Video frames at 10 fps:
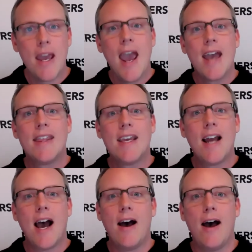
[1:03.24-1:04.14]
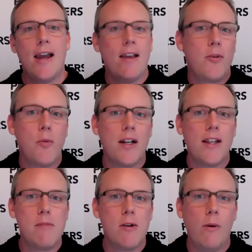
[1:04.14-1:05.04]
And then if you want to leave
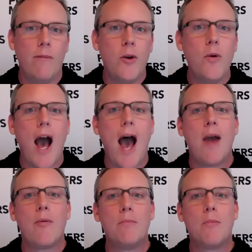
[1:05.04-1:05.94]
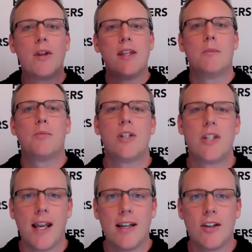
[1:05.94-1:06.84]
me a review, I would more than
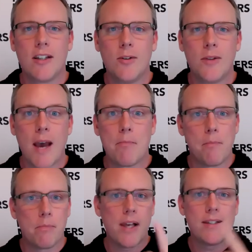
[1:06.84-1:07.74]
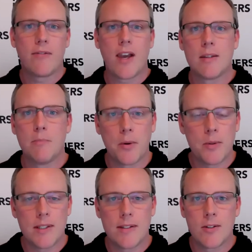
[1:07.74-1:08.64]
appreciate it. You can do that. Plus I've got some
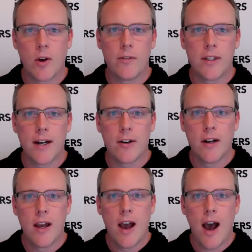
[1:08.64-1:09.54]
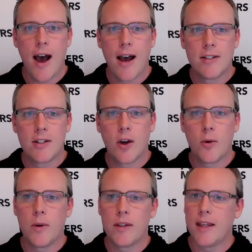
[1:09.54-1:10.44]
bonuses over there to go
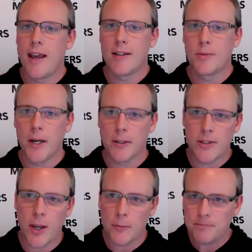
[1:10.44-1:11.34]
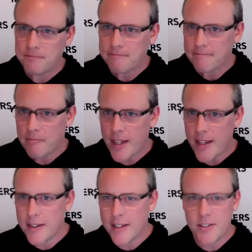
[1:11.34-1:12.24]
with it as well. So
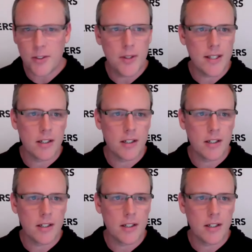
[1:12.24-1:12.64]
let's do this.